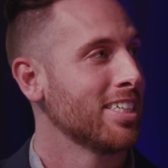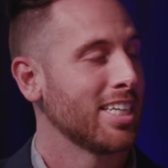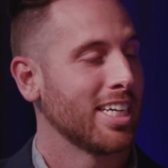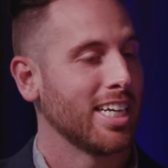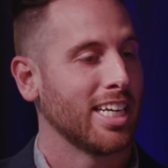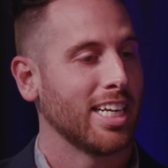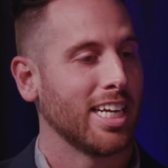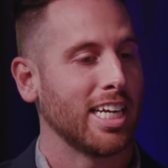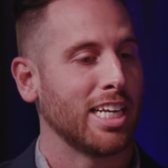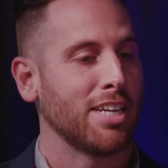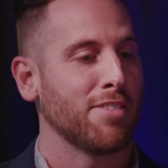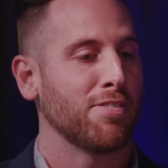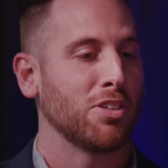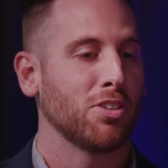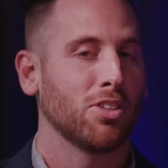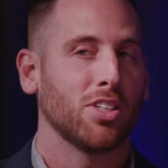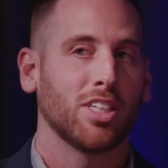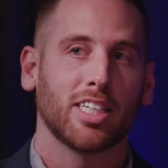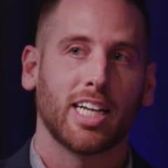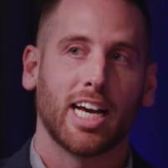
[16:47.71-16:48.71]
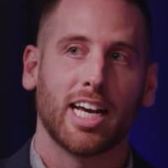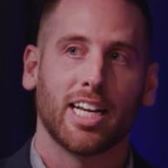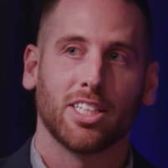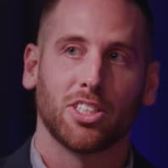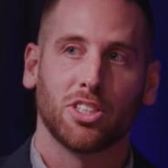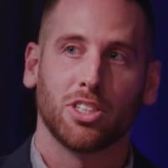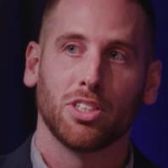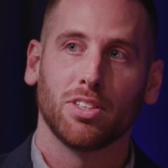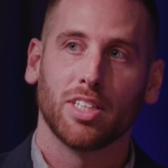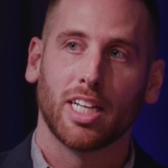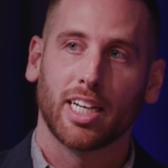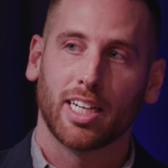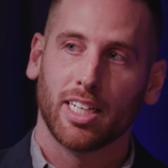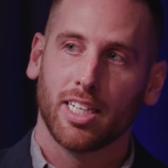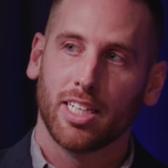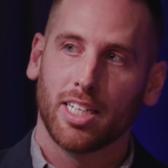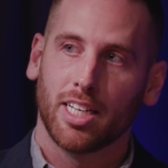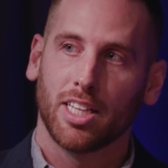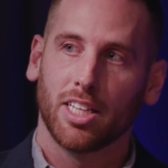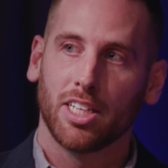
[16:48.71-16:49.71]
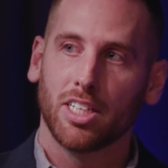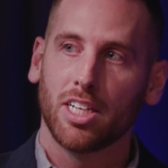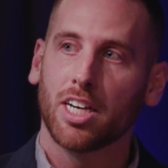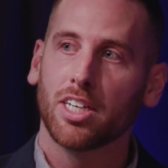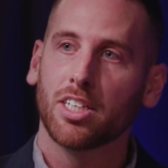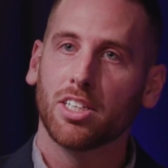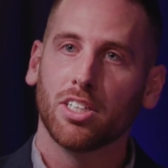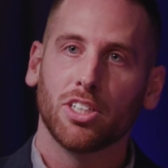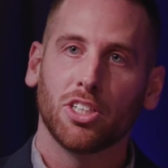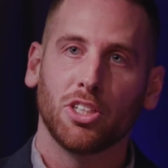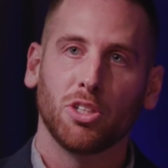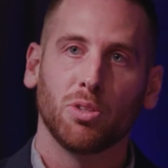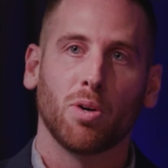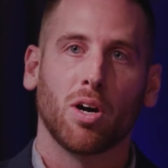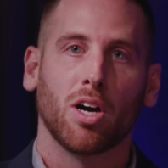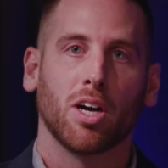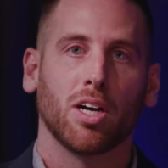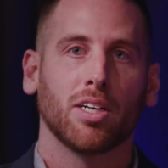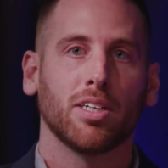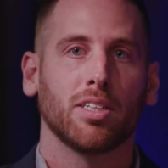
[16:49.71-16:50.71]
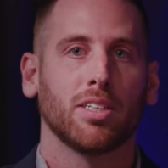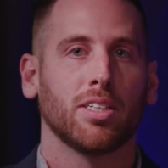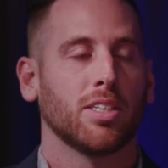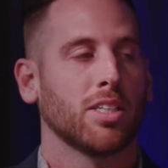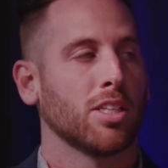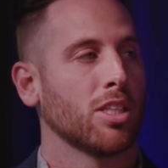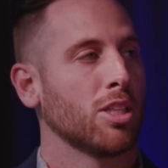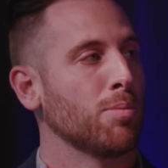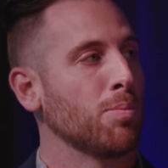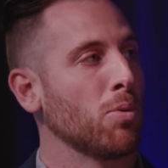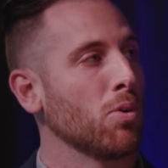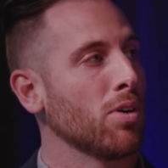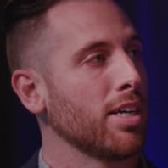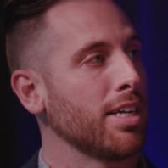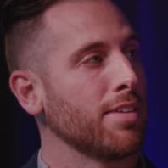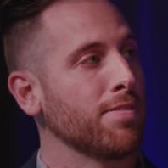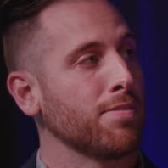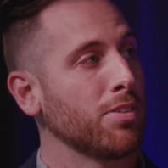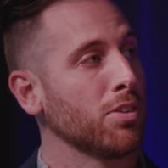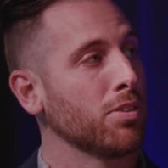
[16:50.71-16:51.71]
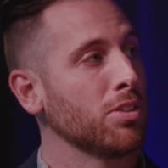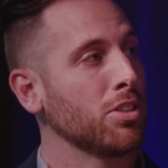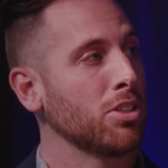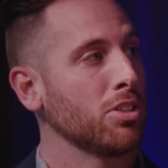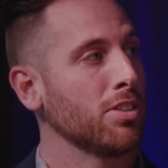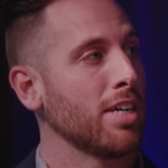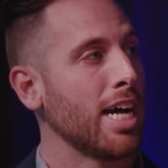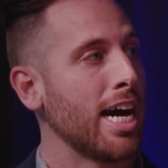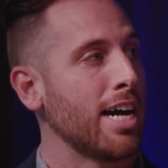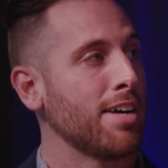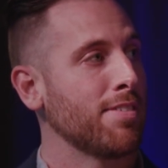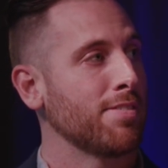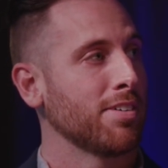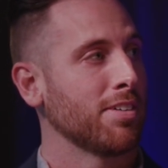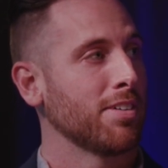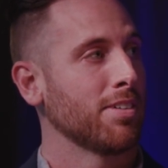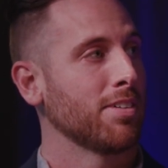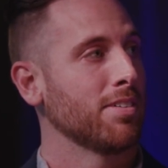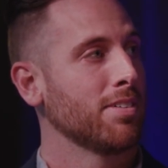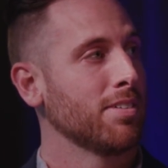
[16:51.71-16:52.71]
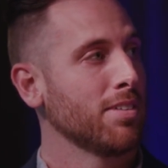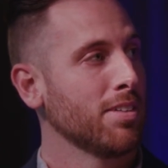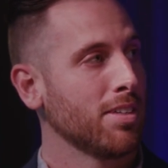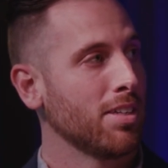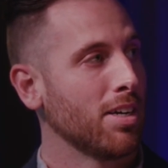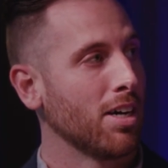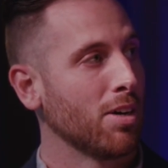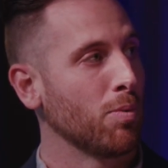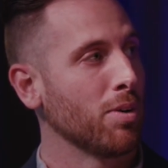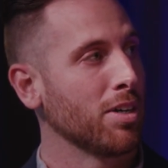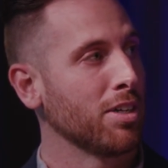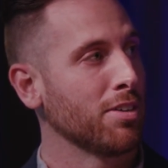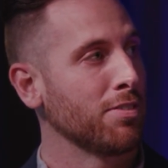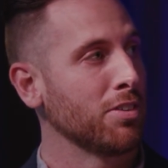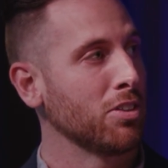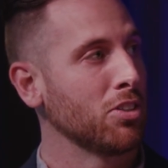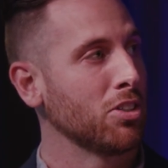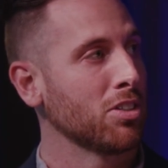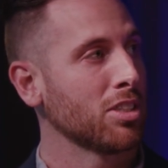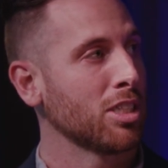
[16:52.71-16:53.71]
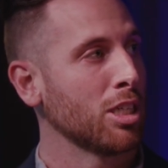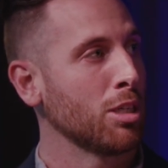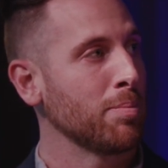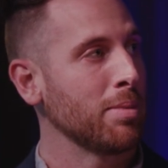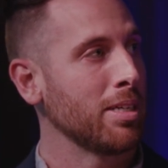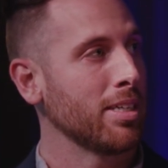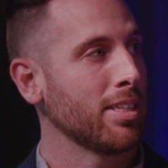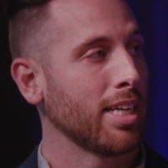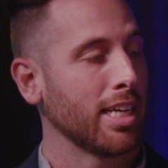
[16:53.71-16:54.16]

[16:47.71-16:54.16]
And if you look at it too, like the younger you are, the more influence you have on what your future is going to be.